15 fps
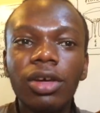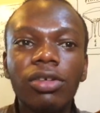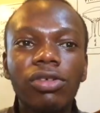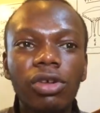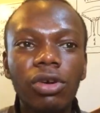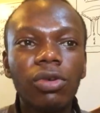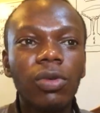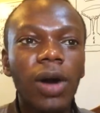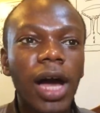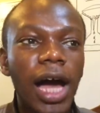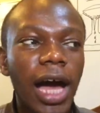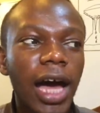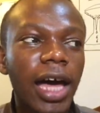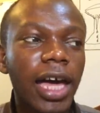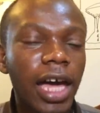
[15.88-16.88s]
So
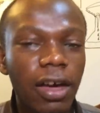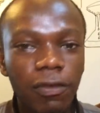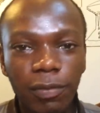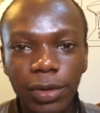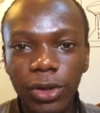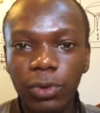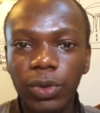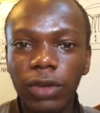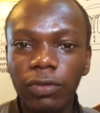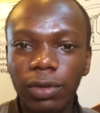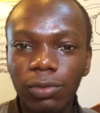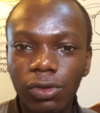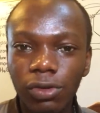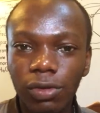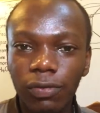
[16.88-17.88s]
I have been away
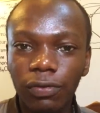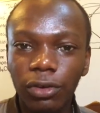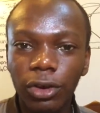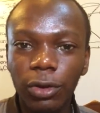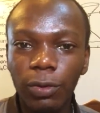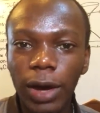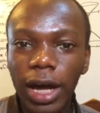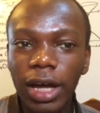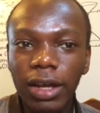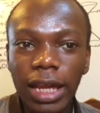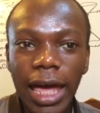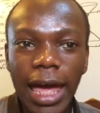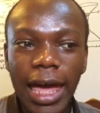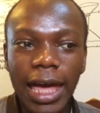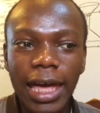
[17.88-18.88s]
from YouTube for a while,
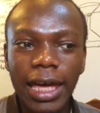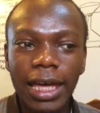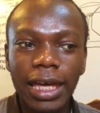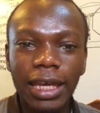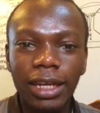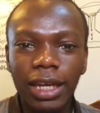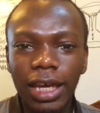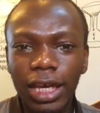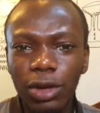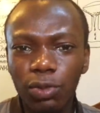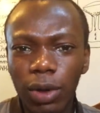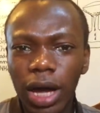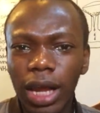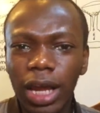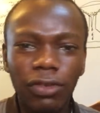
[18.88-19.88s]
and a
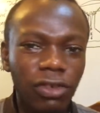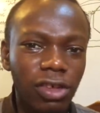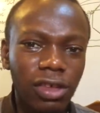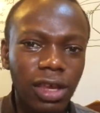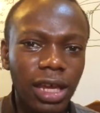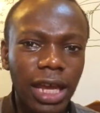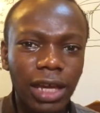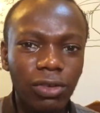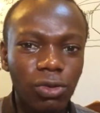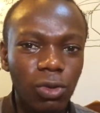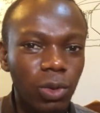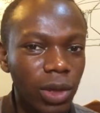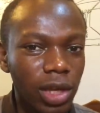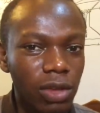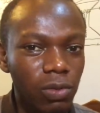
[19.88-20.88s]
while I just say like
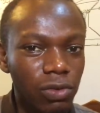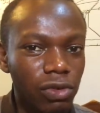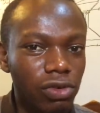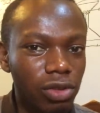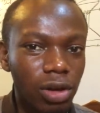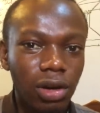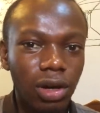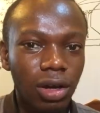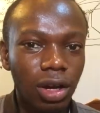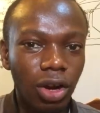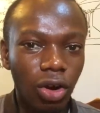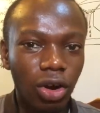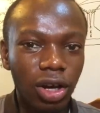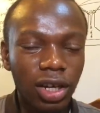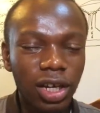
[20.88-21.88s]
2 weeks, which is not
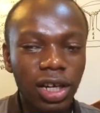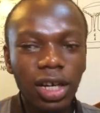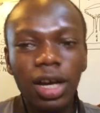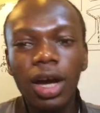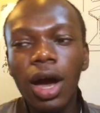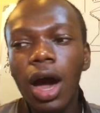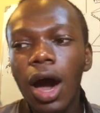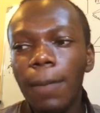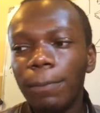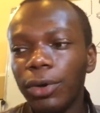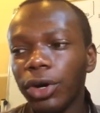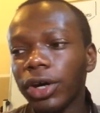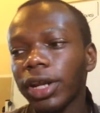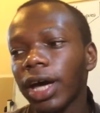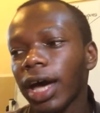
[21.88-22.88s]
long,
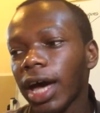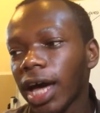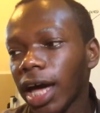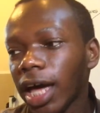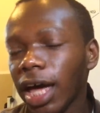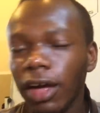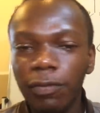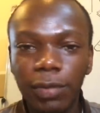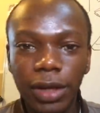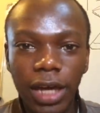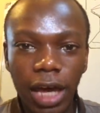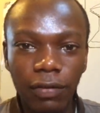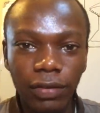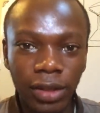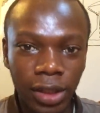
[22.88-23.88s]
but I have been
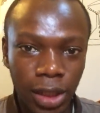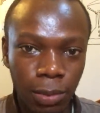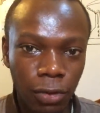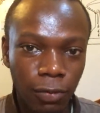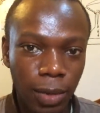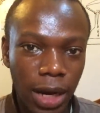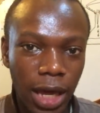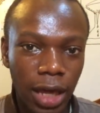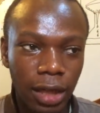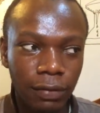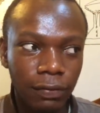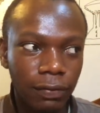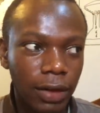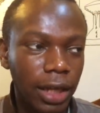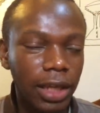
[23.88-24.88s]
having the time of my
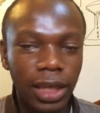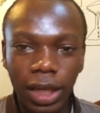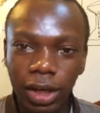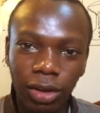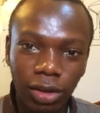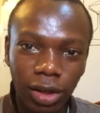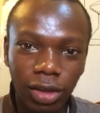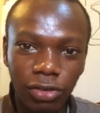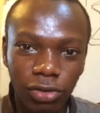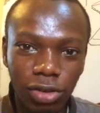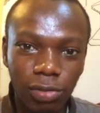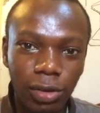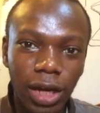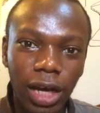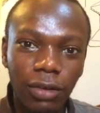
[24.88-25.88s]
life like any other
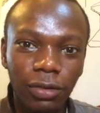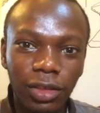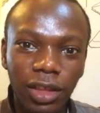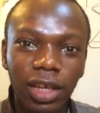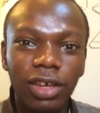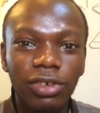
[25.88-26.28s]
YouTuber out there.